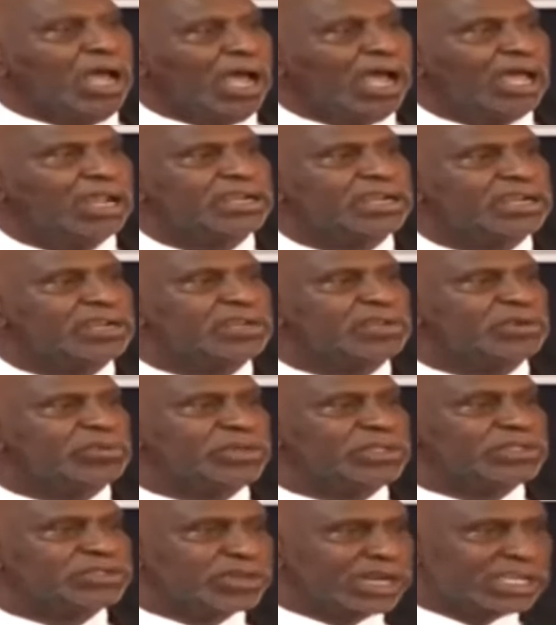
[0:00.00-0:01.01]
and
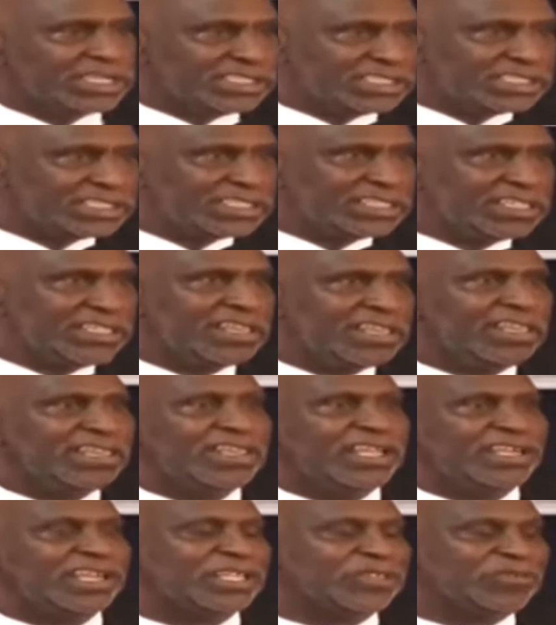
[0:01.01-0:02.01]
we trust
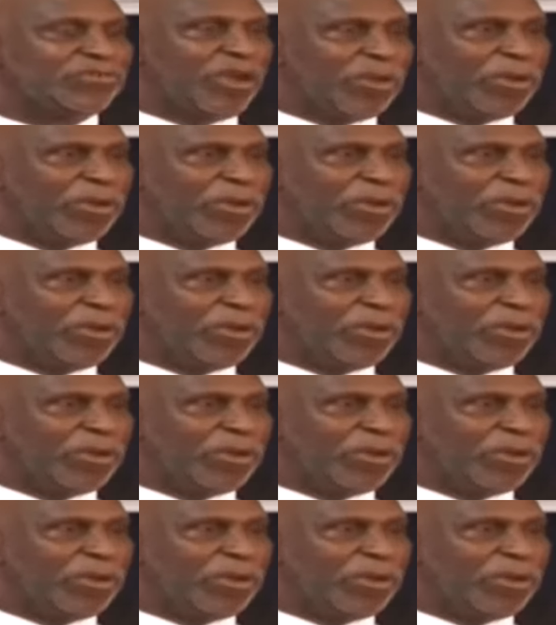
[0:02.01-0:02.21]
that as